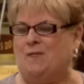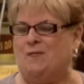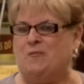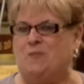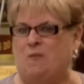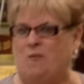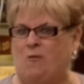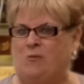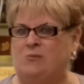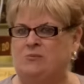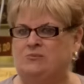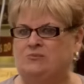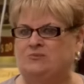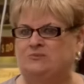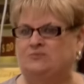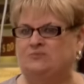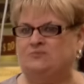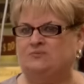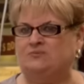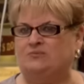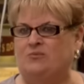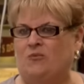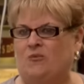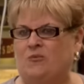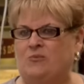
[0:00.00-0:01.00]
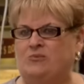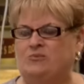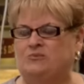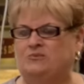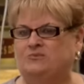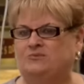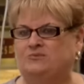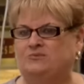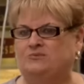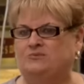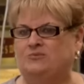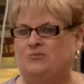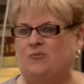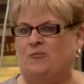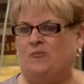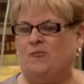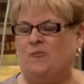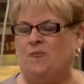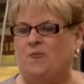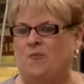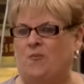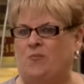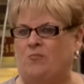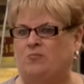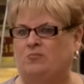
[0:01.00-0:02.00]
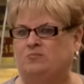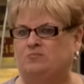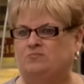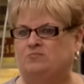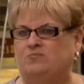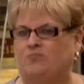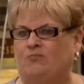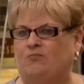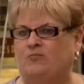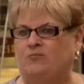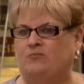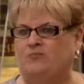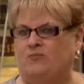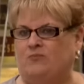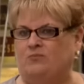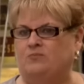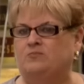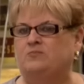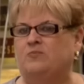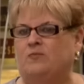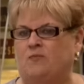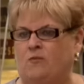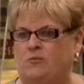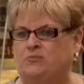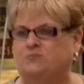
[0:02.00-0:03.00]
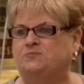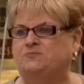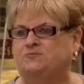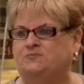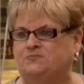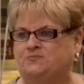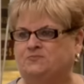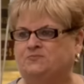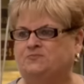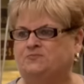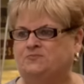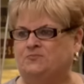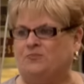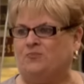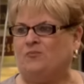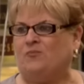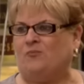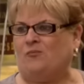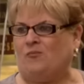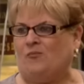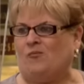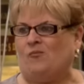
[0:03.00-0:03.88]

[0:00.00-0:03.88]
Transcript: excuse me, is your sister departed? Mm-hmm. Because I'm a